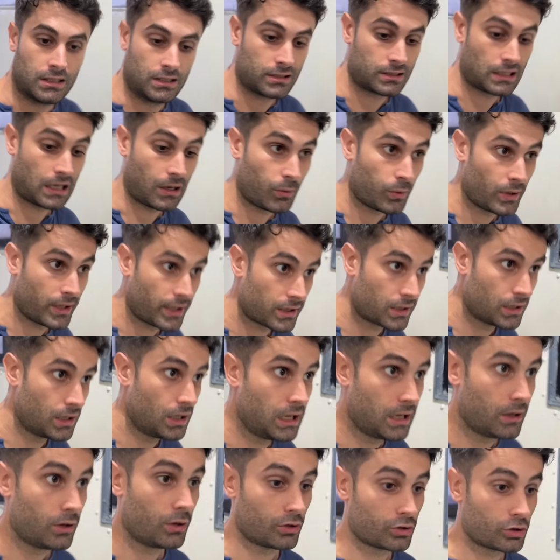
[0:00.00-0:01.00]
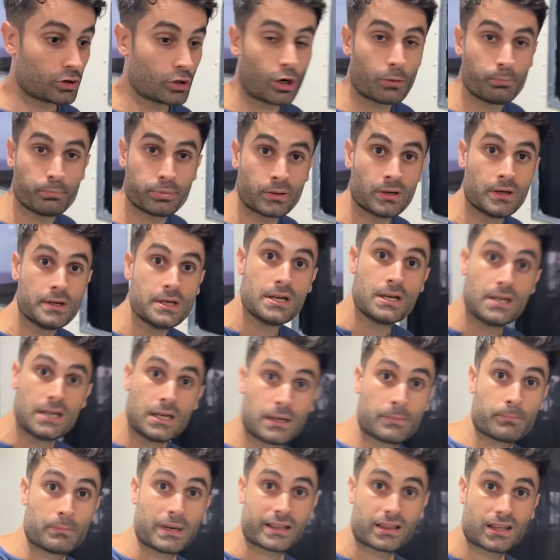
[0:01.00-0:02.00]
Now we are on top,
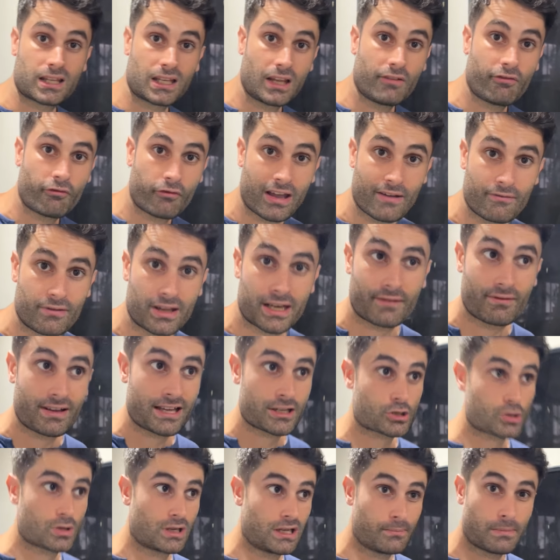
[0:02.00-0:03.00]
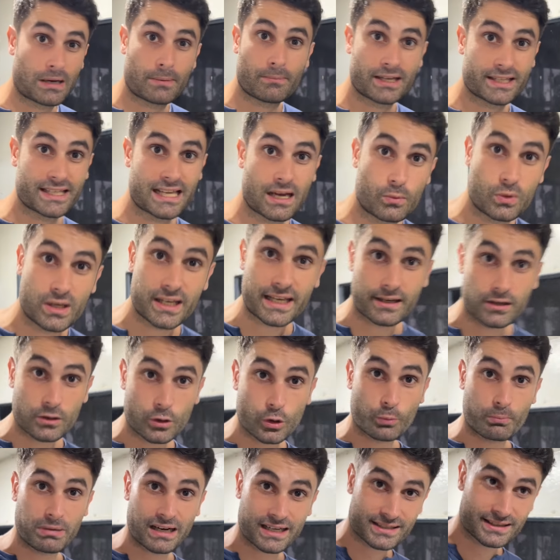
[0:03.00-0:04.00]
but if ever eventually, Mama, yeah, we can
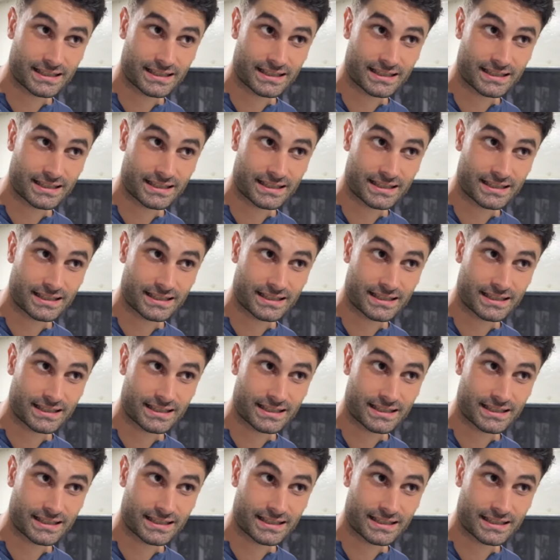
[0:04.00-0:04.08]
go back